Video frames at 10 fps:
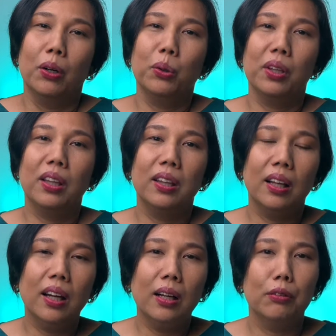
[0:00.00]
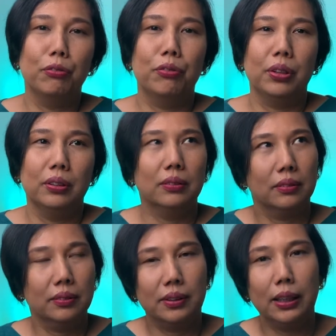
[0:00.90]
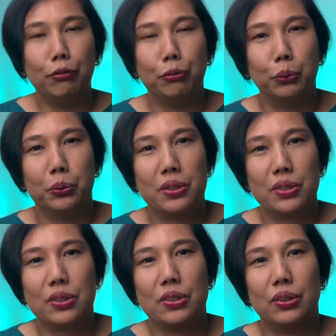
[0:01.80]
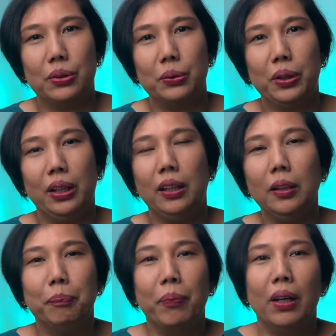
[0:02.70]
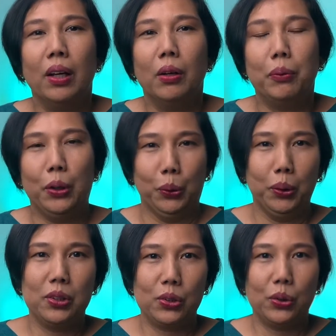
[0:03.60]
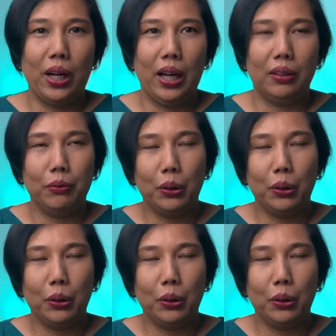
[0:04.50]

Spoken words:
who love seafoods, okay, we also have